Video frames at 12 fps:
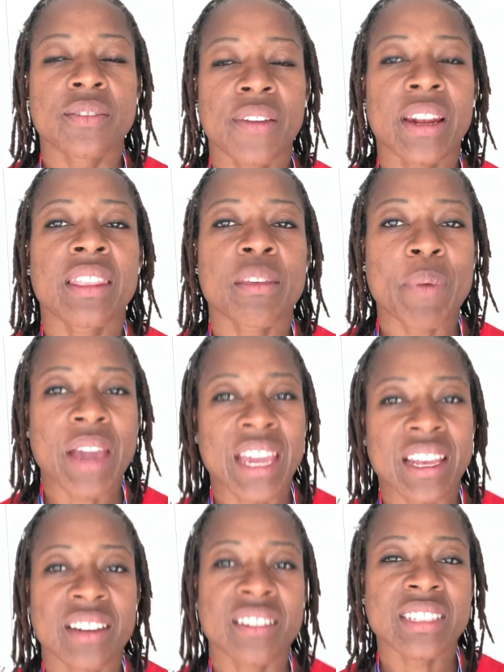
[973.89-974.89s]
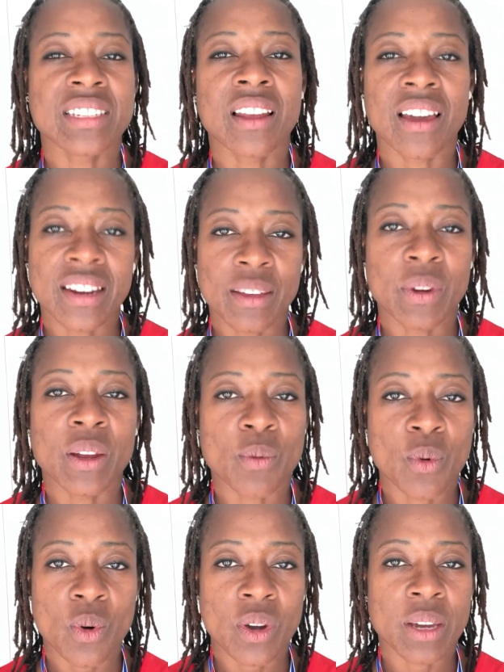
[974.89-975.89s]
feeling the pain slightly when I
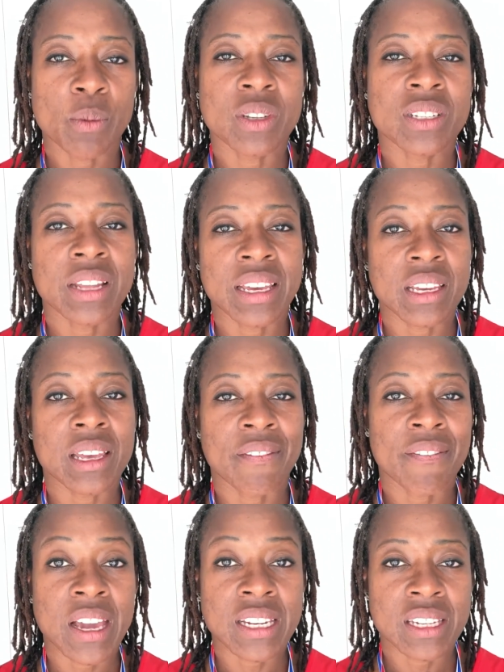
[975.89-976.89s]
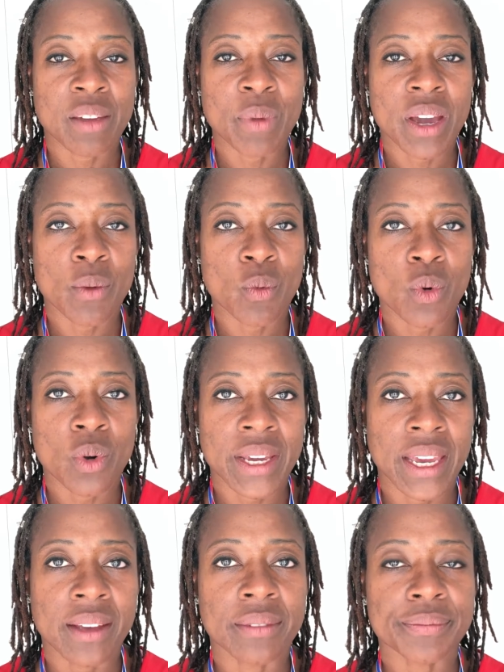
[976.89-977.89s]
walk, it wasn't like affecting my
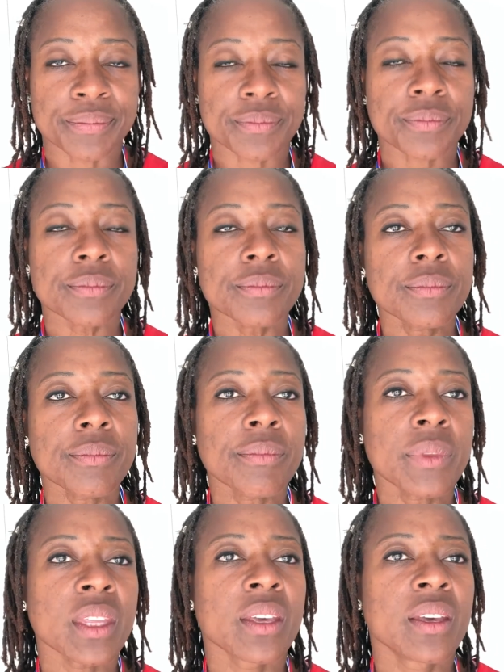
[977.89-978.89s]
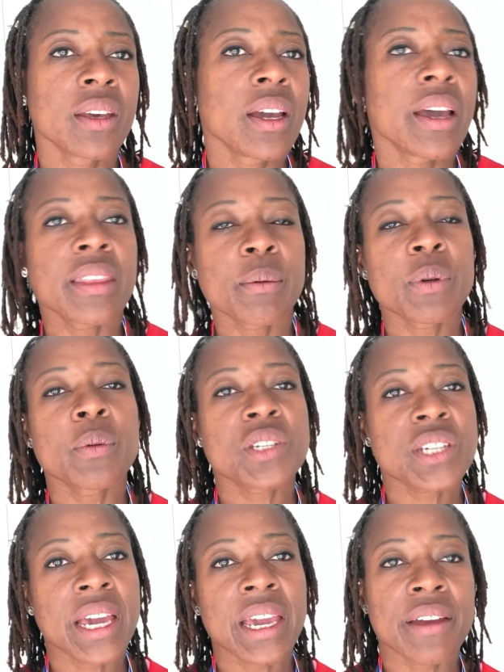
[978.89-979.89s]
walking. And then we were
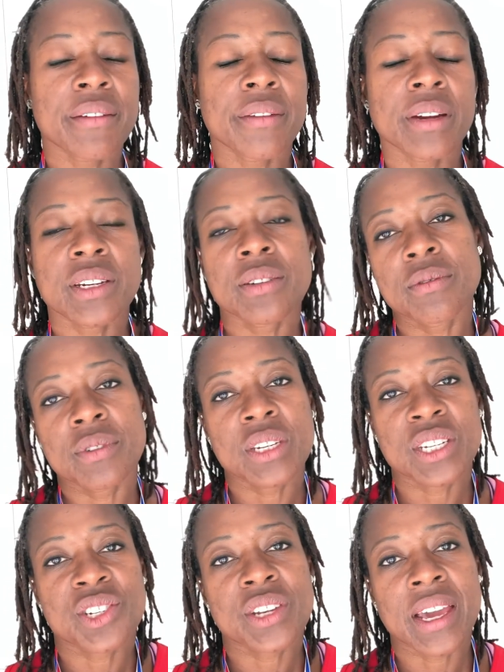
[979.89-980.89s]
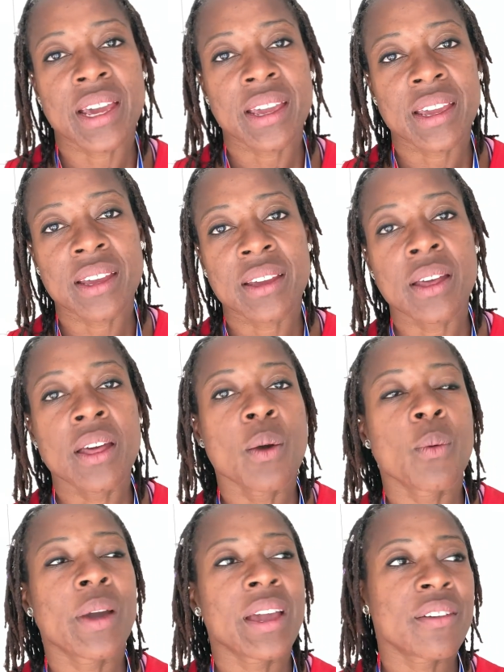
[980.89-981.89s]
chatting, just chatting,
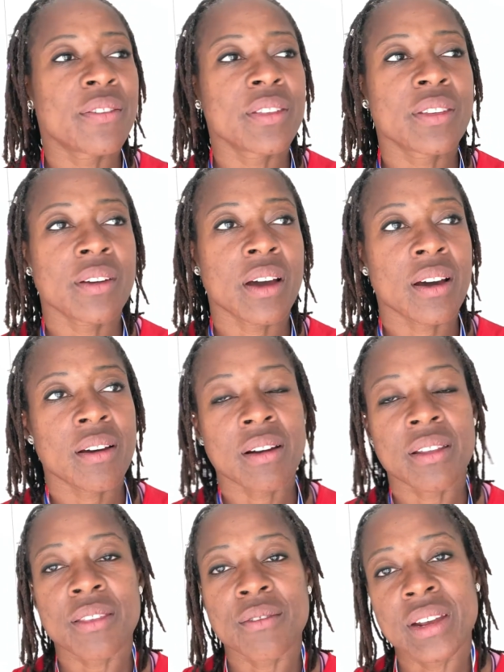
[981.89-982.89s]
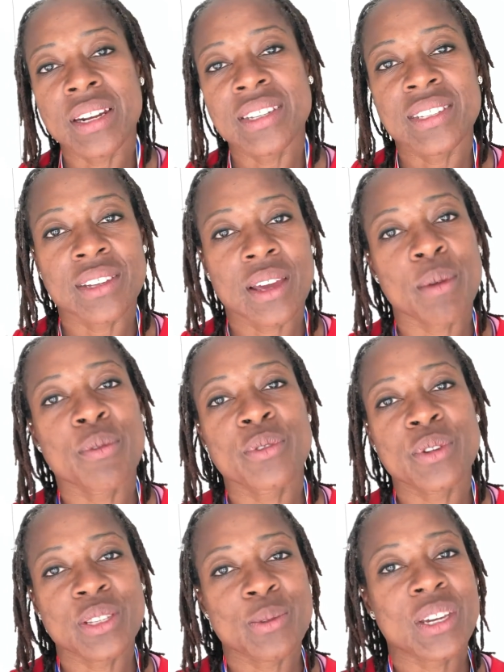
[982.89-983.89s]
waiting for our other runners to come
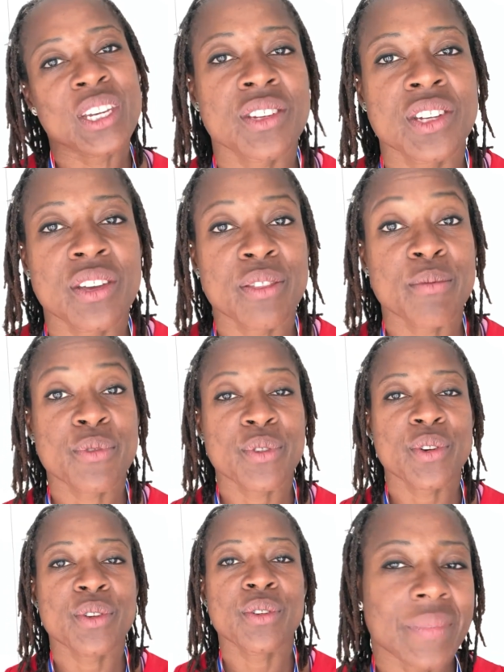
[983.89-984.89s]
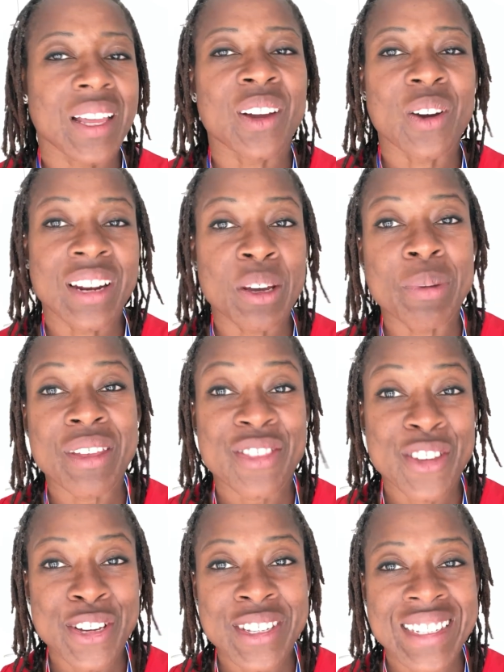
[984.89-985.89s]
through so we could cheer them through. I got a little
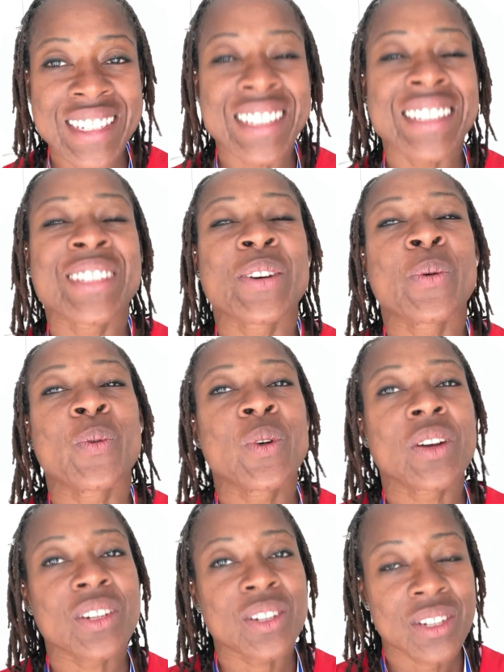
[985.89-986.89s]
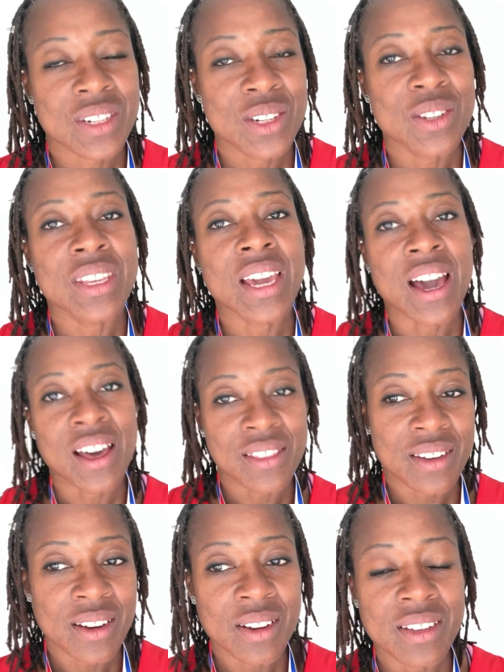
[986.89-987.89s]
bit thirsty, so I walked to the
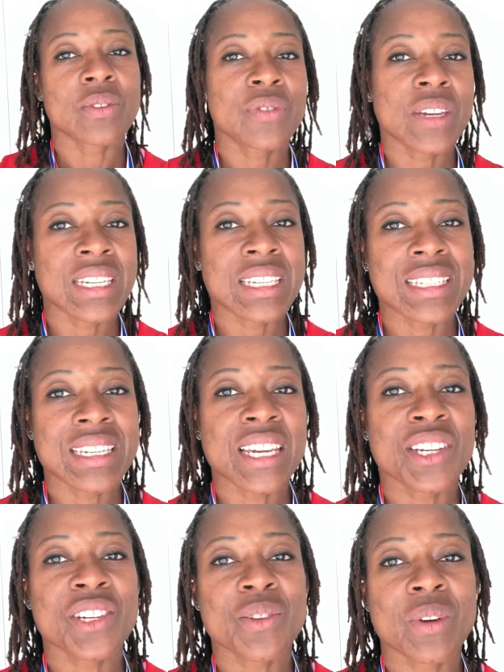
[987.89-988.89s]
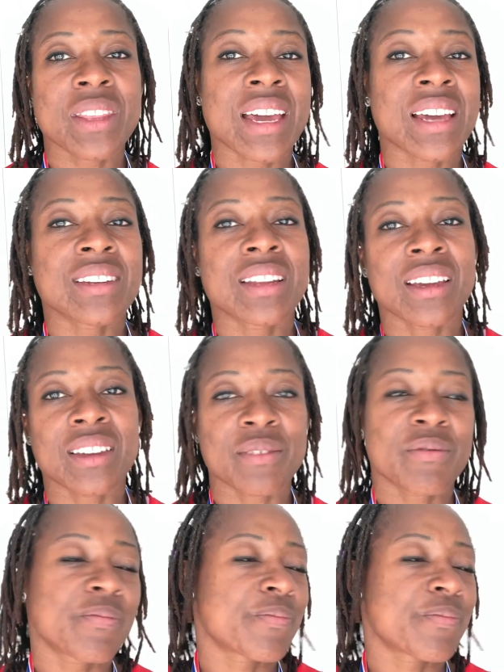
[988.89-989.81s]
other feeding station where they had like